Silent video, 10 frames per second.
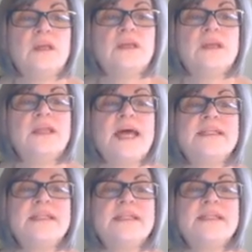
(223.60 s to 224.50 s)

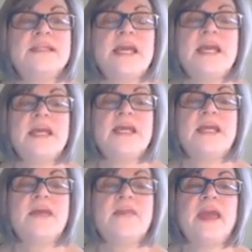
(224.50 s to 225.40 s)
lessons
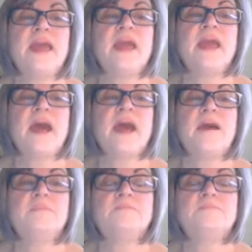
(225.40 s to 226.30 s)
in
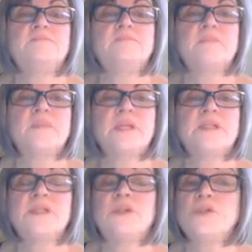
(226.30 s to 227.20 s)
the
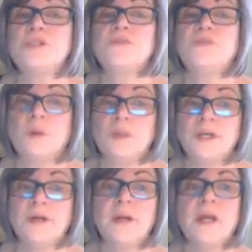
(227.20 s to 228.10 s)
solutions
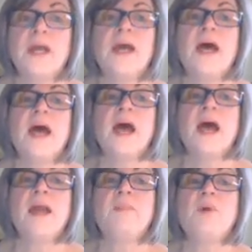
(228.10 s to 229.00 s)
folder,
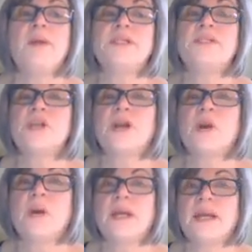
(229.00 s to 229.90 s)
I'm going to start
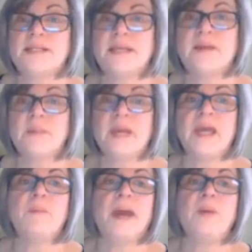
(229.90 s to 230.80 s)
organizing them
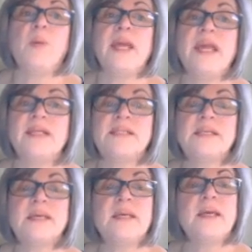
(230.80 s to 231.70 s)
again by weeks.
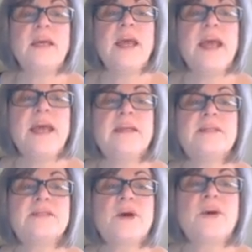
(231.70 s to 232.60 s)
And
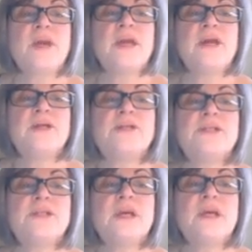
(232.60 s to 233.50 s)
so
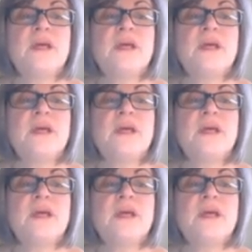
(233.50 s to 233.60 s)
here's